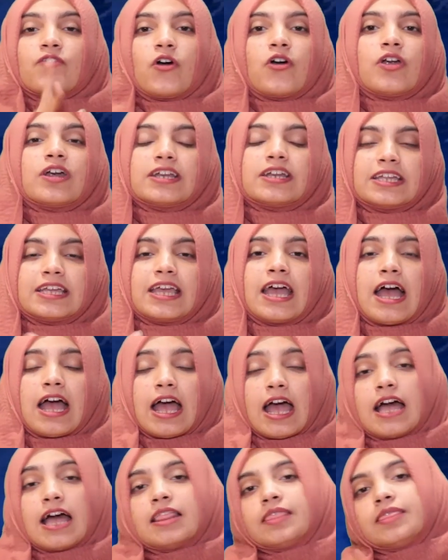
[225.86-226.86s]
every
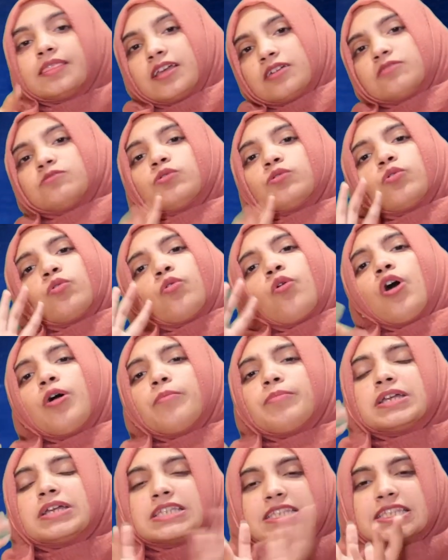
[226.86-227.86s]
piece is
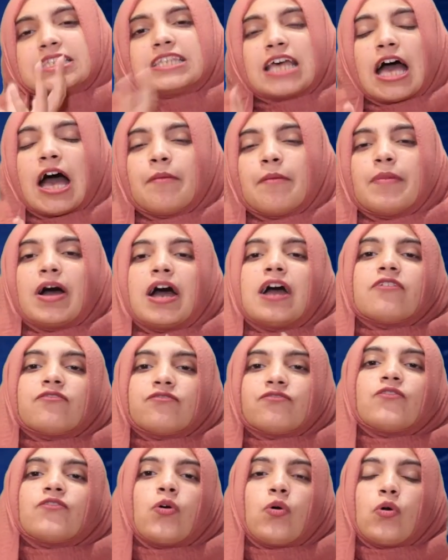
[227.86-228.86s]
handmade, old,
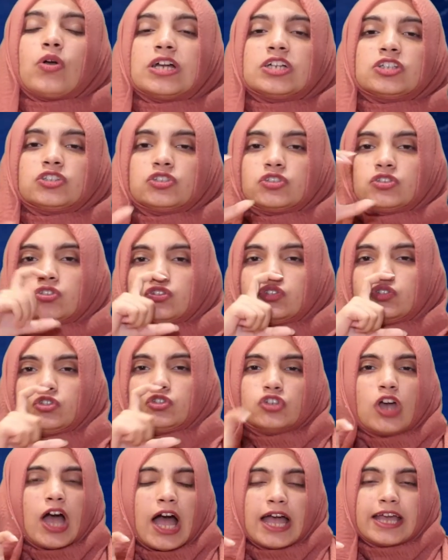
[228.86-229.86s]
and unique,
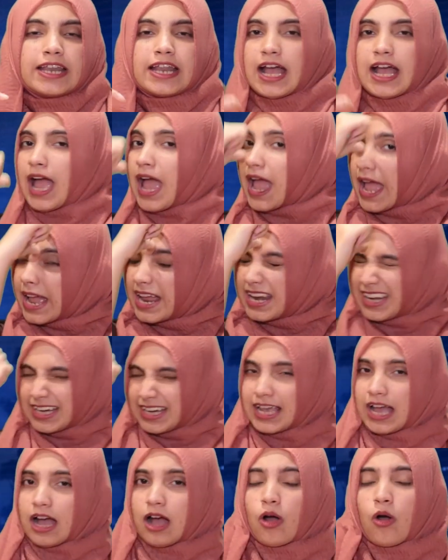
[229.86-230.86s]
so not
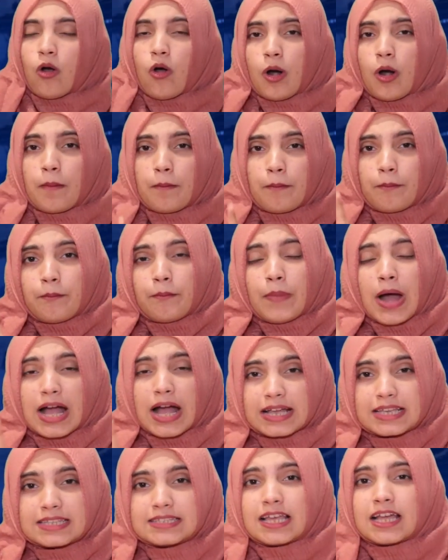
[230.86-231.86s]
being able to see the
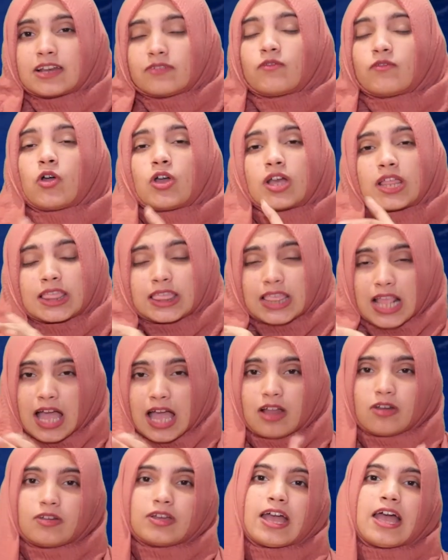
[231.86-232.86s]
proper color and
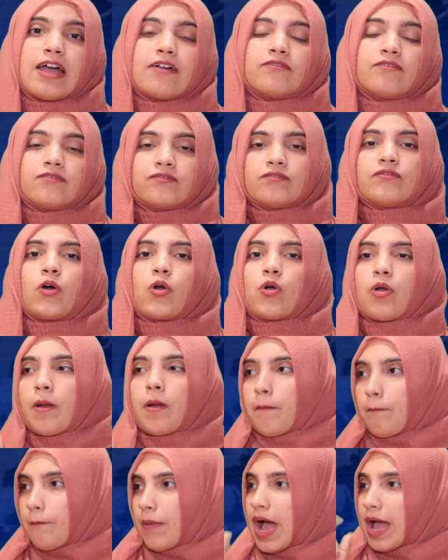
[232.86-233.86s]
finish in
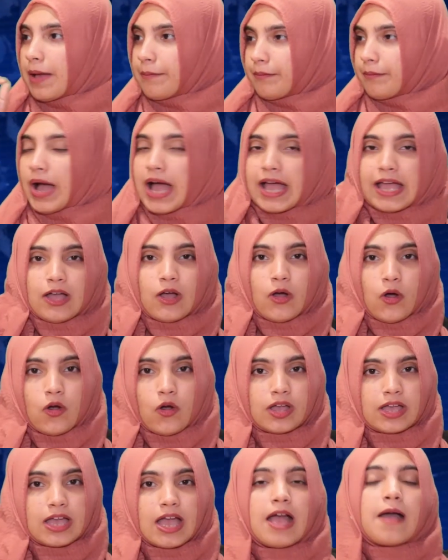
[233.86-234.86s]
person is a real
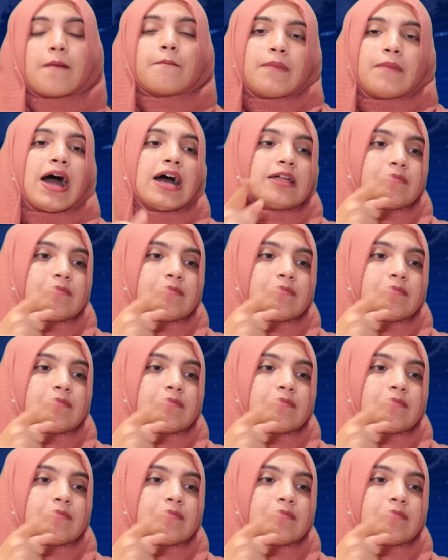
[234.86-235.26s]
challenge.